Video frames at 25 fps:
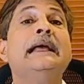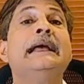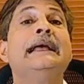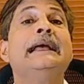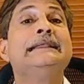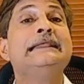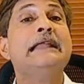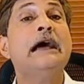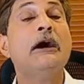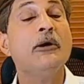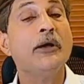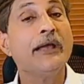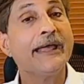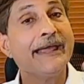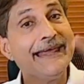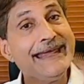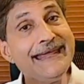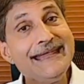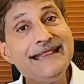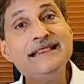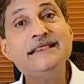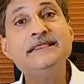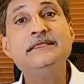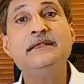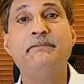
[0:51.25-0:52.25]
Now,
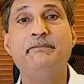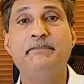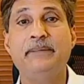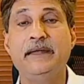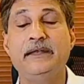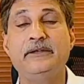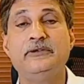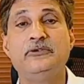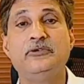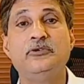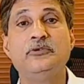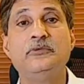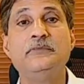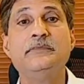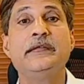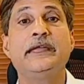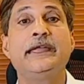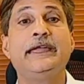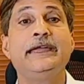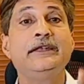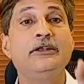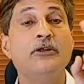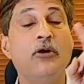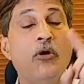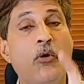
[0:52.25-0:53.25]
in the bedroom,
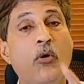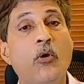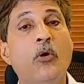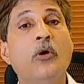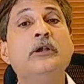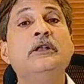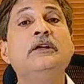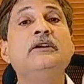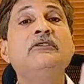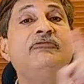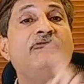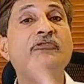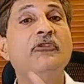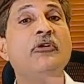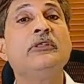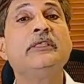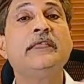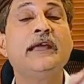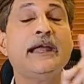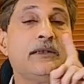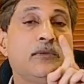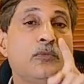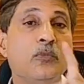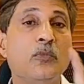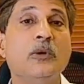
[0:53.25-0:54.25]
in order for
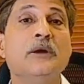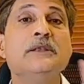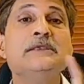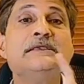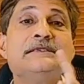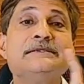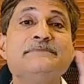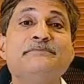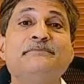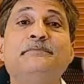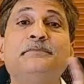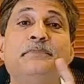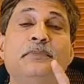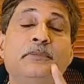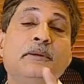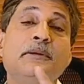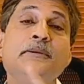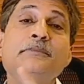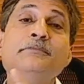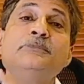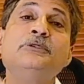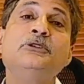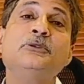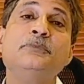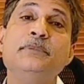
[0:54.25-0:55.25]
that one
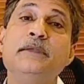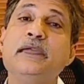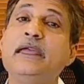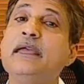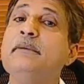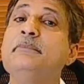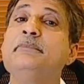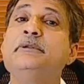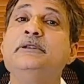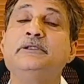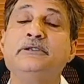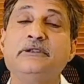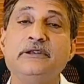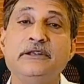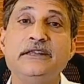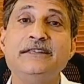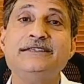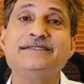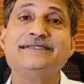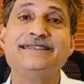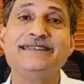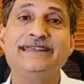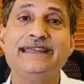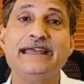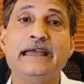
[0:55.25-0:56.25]
sperm to be able to
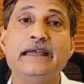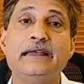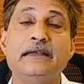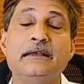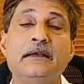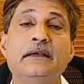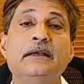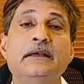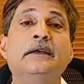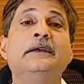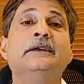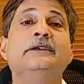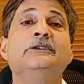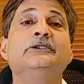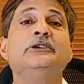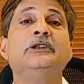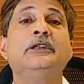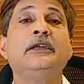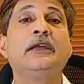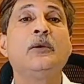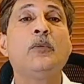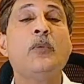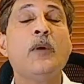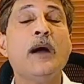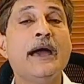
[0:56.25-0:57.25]
reach the egg, you
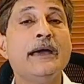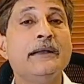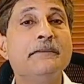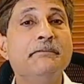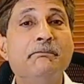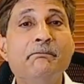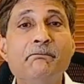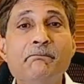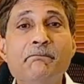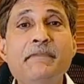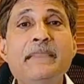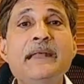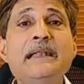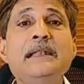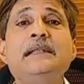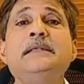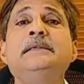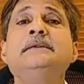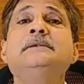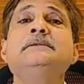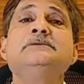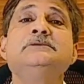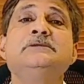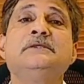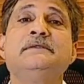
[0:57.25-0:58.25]
require
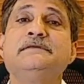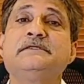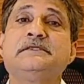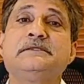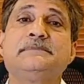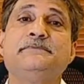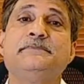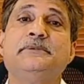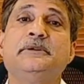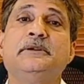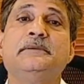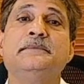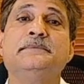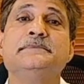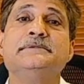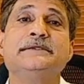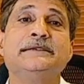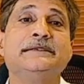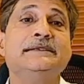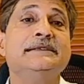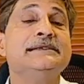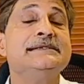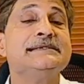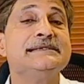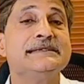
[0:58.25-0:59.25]
millions of sperms
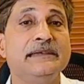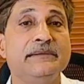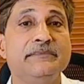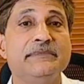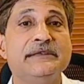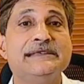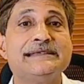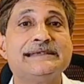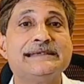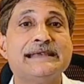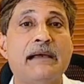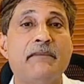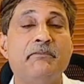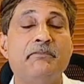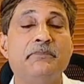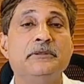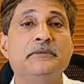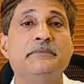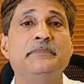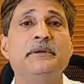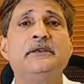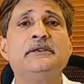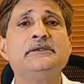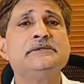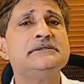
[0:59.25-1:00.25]
in the semen sample,
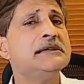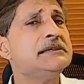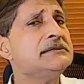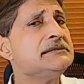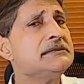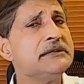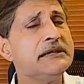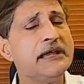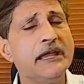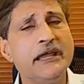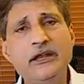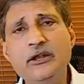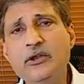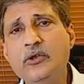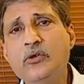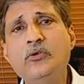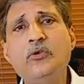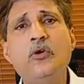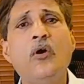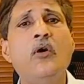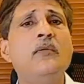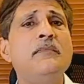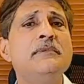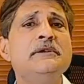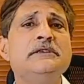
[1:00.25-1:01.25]
because there's an
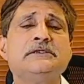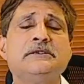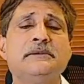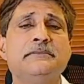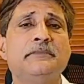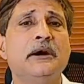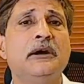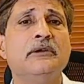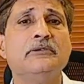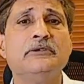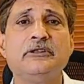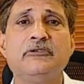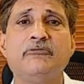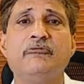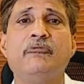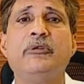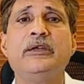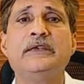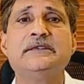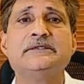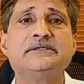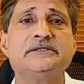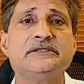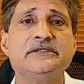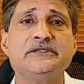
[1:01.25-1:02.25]
enormous amount of
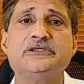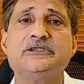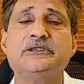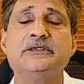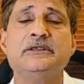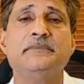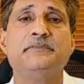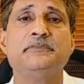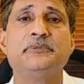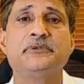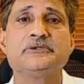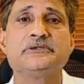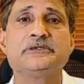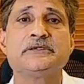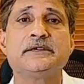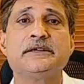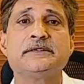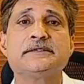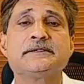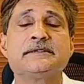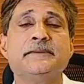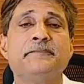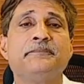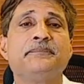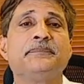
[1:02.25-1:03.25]
wastage in the
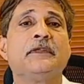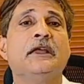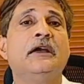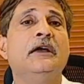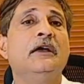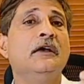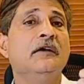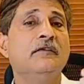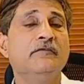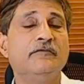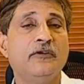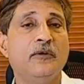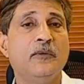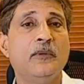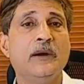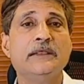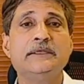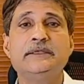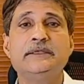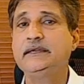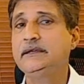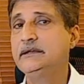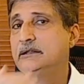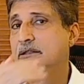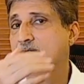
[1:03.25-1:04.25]
process. For one
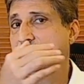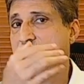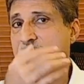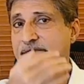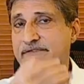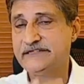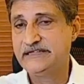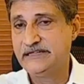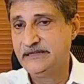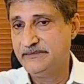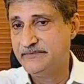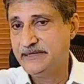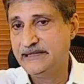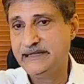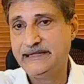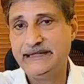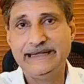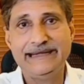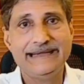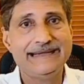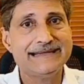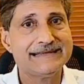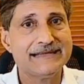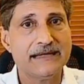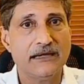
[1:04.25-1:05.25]
lot of semen
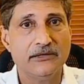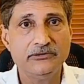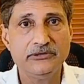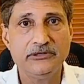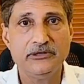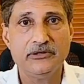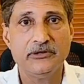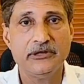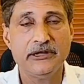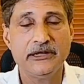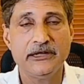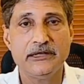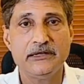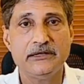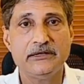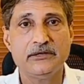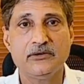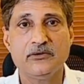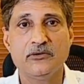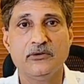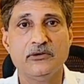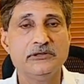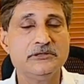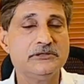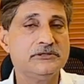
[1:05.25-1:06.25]
leaks out during
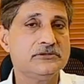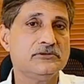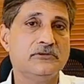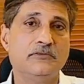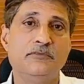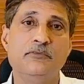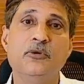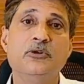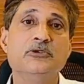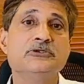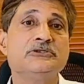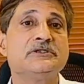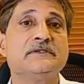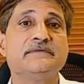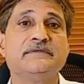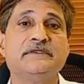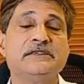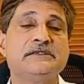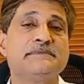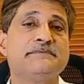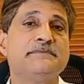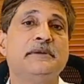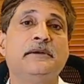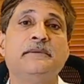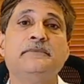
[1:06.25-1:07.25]
intercourse, so most of the
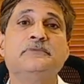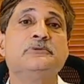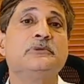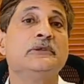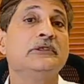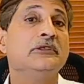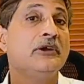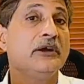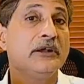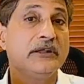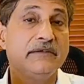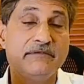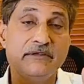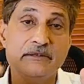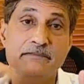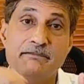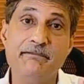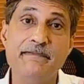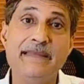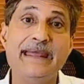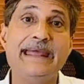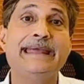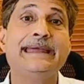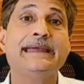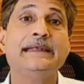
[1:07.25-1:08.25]
sperms will not even
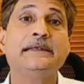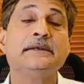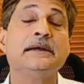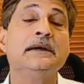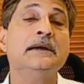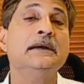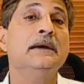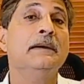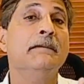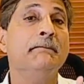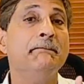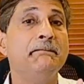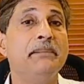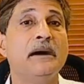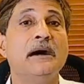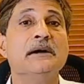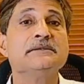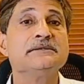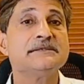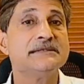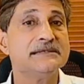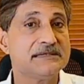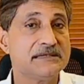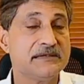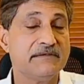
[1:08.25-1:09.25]
make it
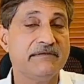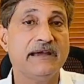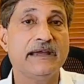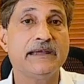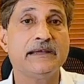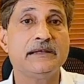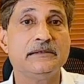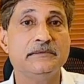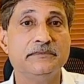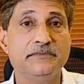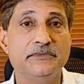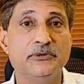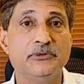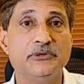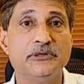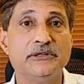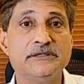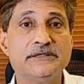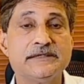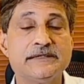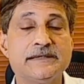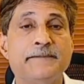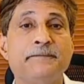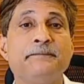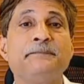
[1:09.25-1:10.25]
past the cervical
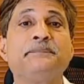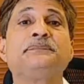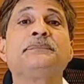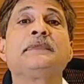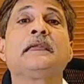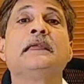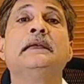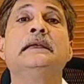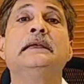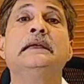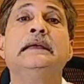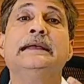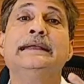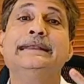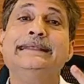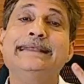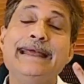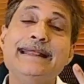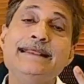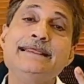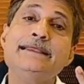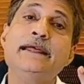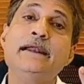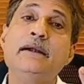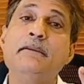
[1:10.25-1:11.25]
mucus.
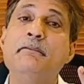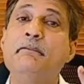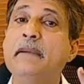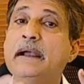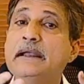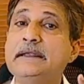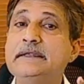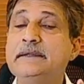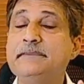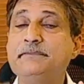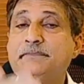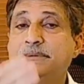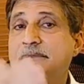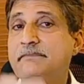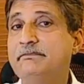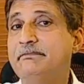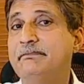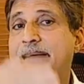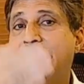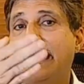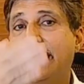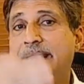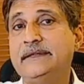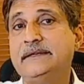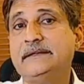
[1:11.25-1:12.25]
Then there are multiple
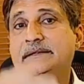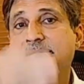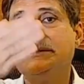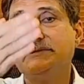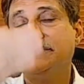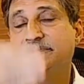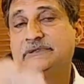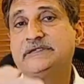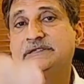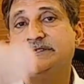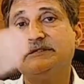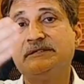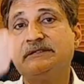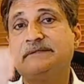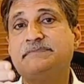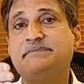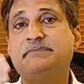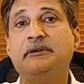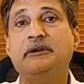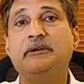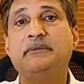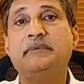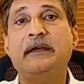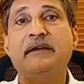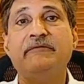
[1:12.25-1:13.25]
barriers which the
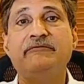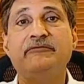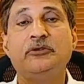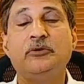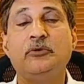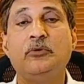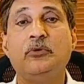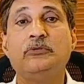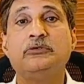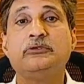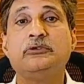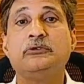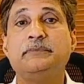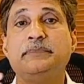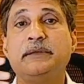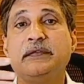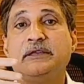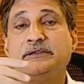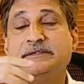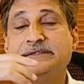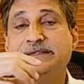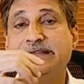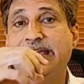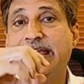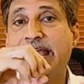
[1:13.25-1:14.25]
sperm have to go through,
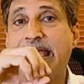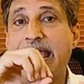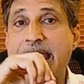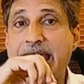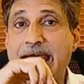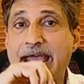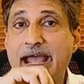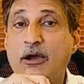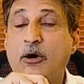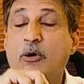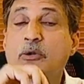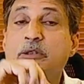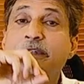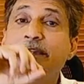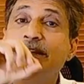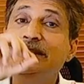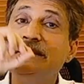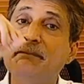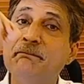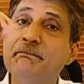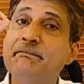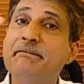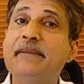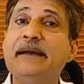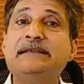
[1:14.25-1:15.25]
because they only the
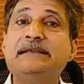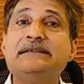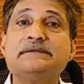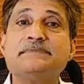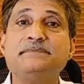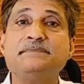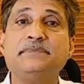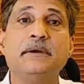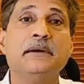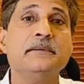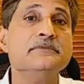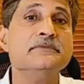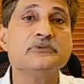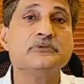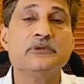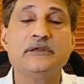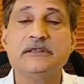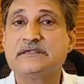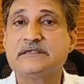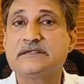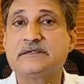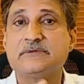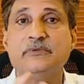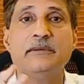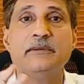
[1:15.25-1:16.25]
best sperms will
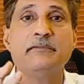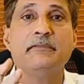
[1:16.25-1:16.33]
swim